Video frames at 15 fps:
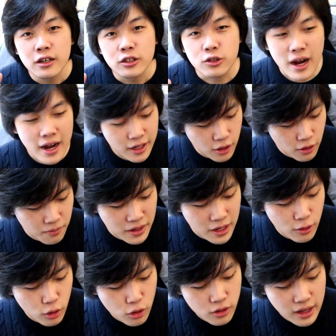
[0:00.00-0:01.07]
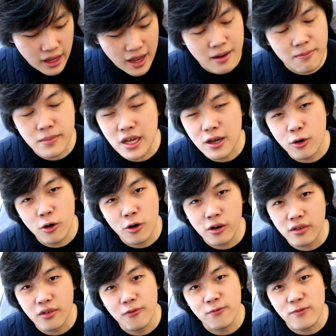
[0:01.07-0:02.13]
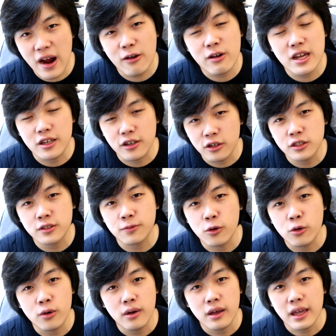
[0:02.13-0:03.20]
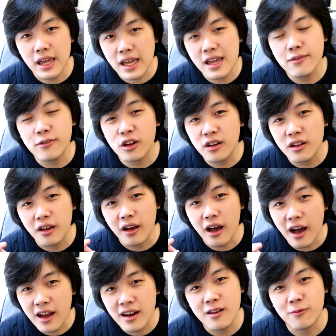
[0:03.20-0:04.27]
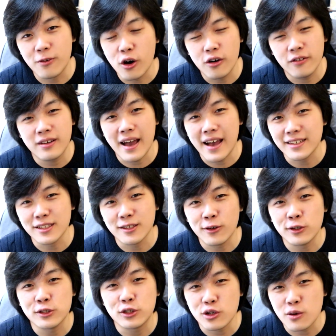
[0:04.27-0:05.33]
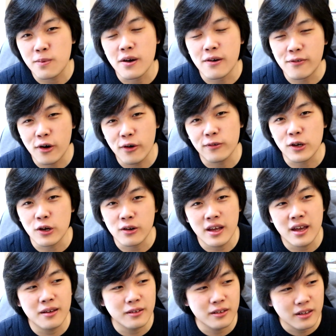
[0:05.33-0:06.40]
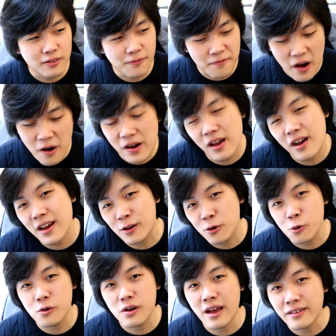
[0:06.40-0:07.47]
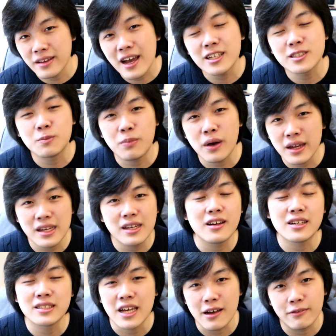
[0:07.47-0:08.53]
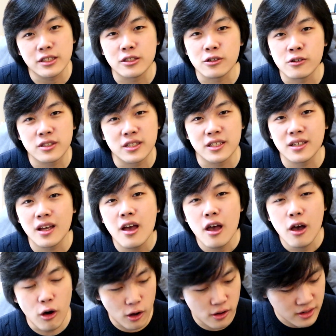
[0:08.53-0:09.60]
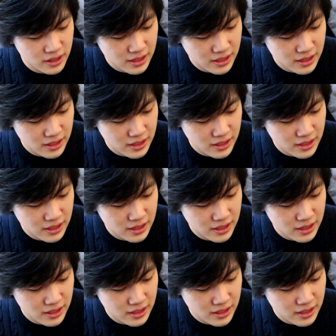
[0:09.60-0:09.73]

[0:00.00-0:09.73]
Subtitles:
Dracula Mihawk, Int Mihawk, very useful, even unevolved as a non-super evolved unit. Very high cooldown, yes, but he does have his uses on